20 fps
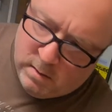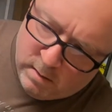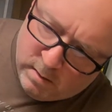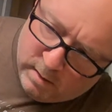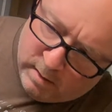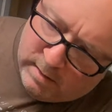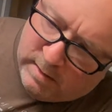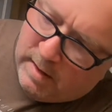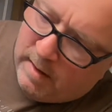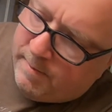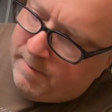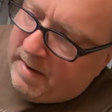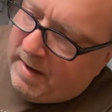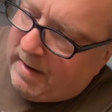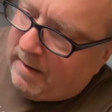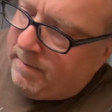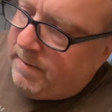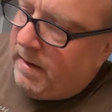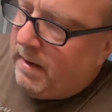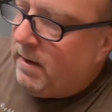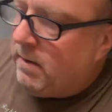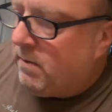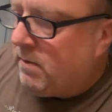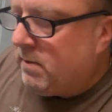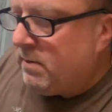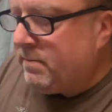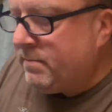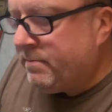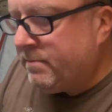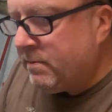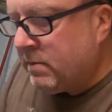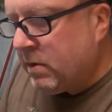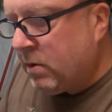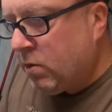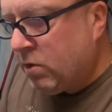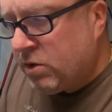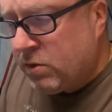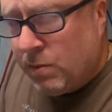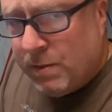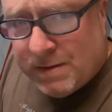Got that back plate on. Of
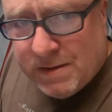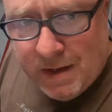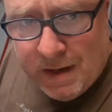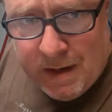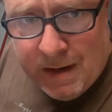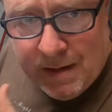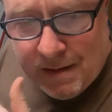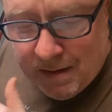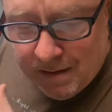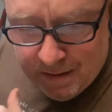course, once I get the